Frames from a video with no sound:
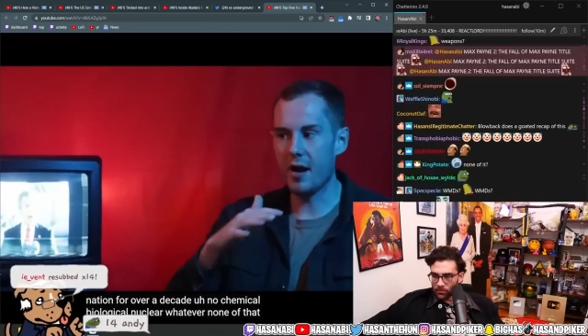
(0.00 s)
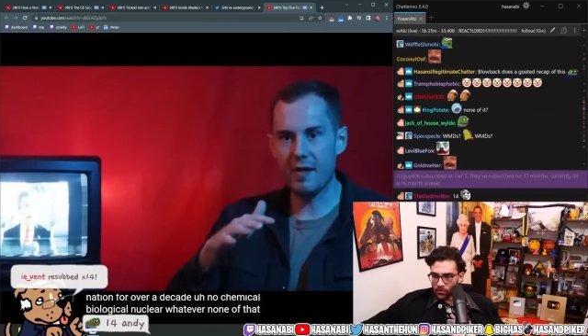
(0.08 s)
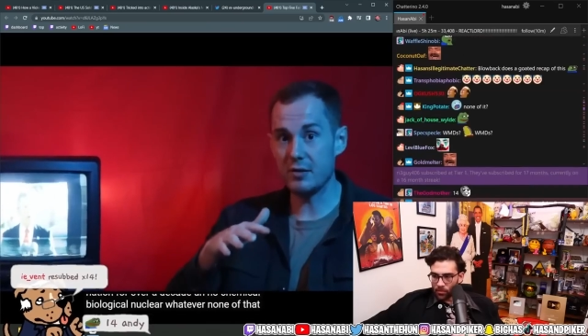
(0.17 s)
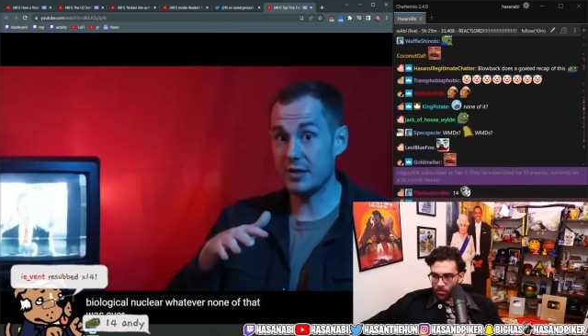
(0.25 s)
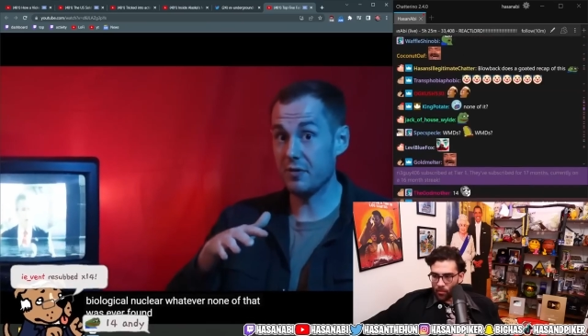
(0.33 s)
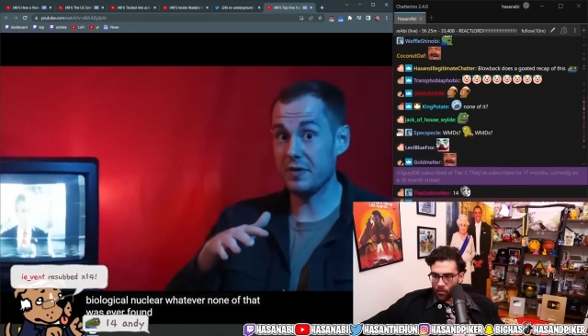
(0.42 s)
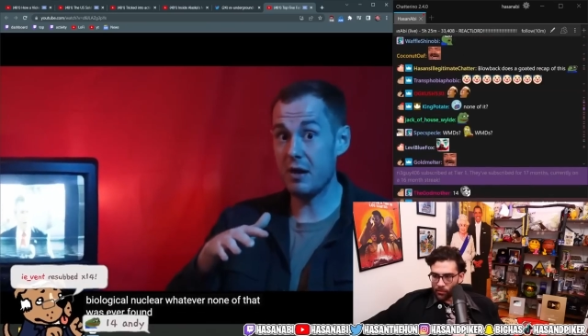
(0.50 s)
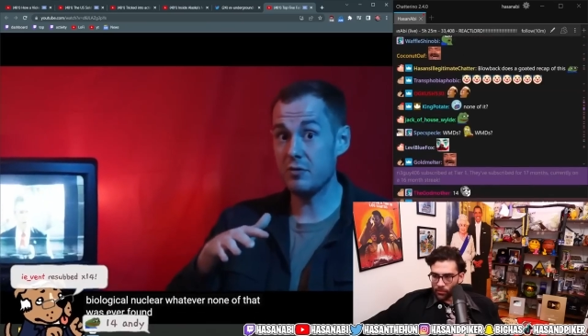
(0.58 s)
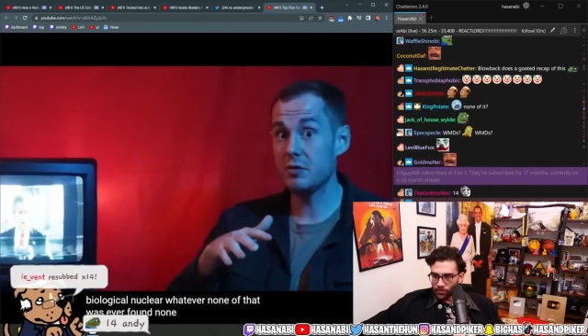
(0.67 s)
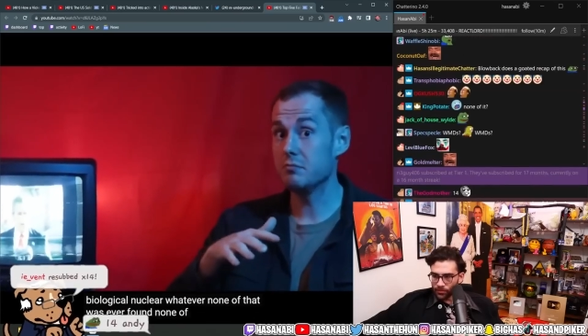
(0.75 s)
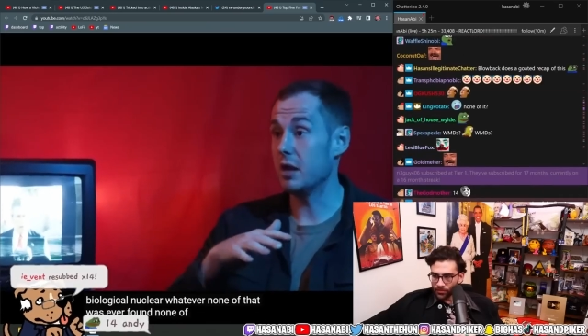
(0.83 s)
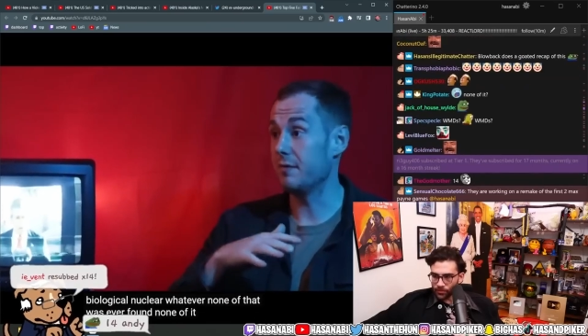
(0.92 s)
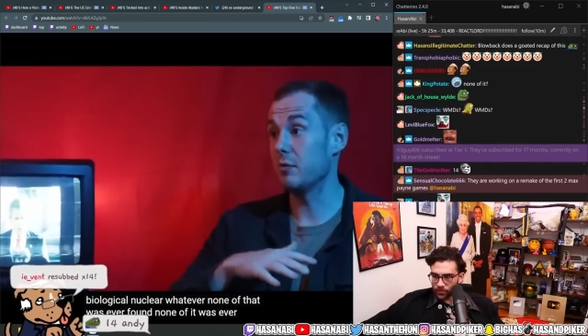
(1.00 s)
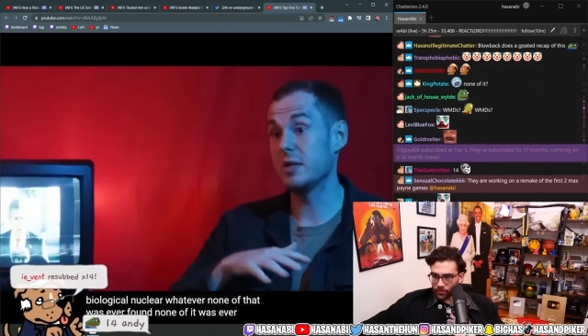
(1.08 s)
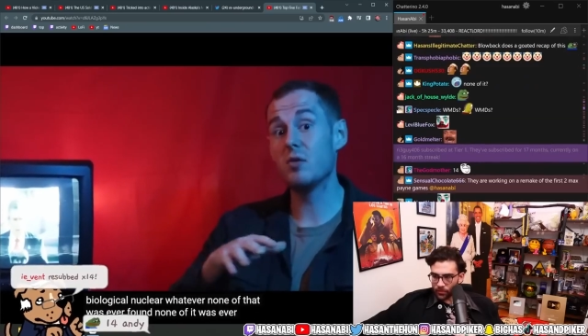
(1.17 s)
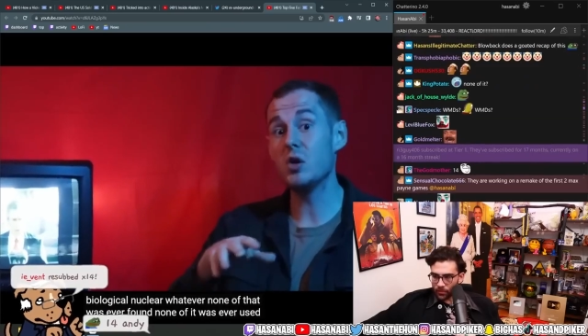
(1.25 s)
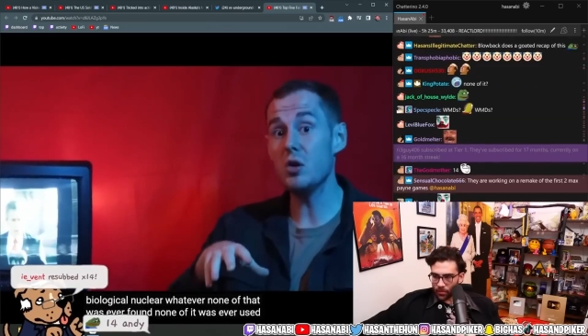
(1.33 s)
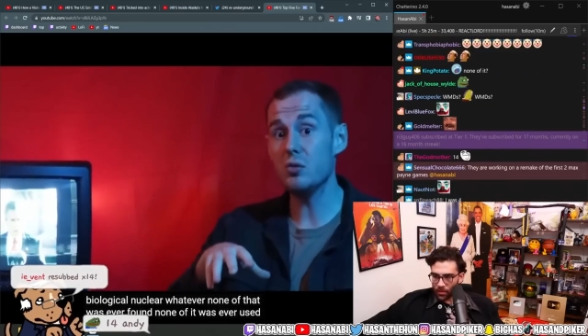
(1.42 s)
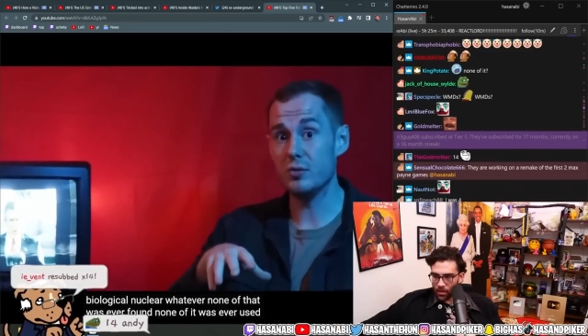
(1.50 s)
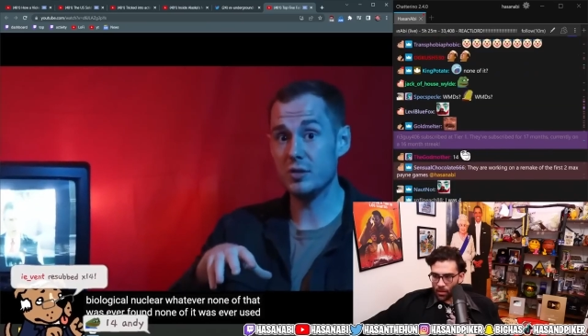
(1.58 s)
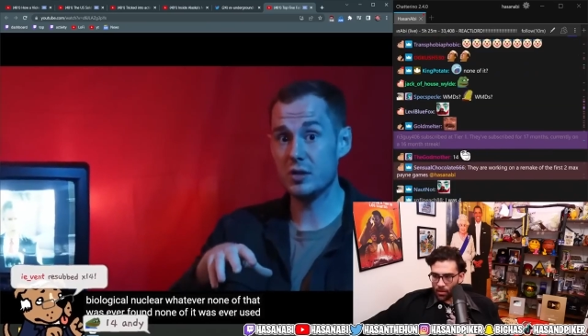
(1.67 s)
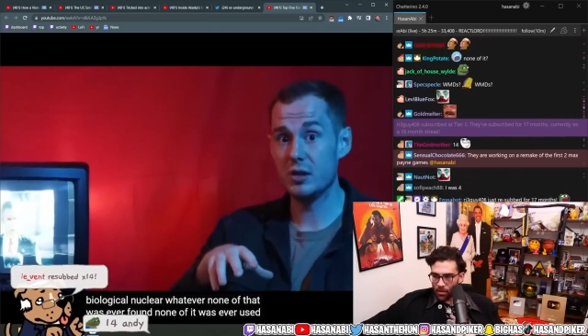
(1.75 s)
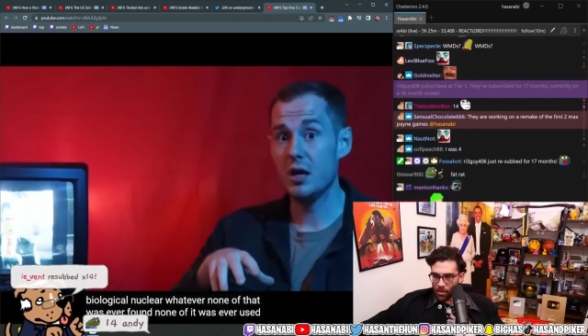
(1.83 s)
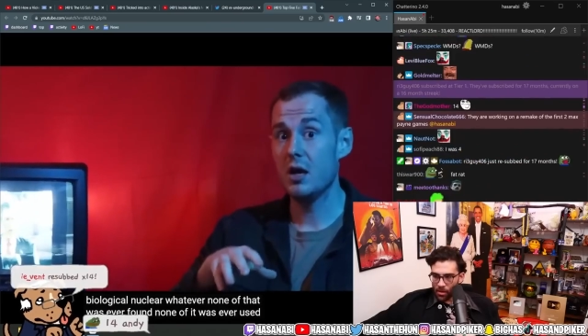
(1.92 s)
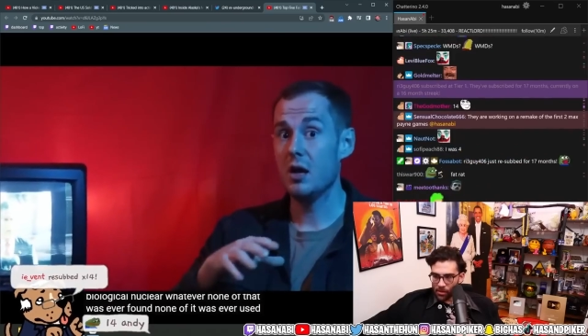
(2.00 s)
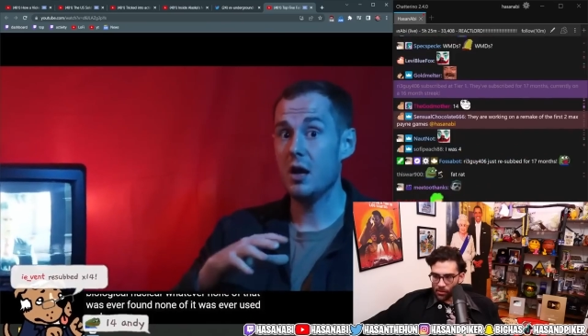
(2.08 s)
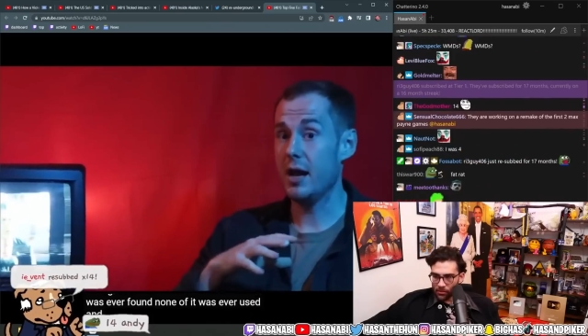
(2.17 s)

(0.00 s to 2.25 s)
None of that was ever found. None of it was ever used.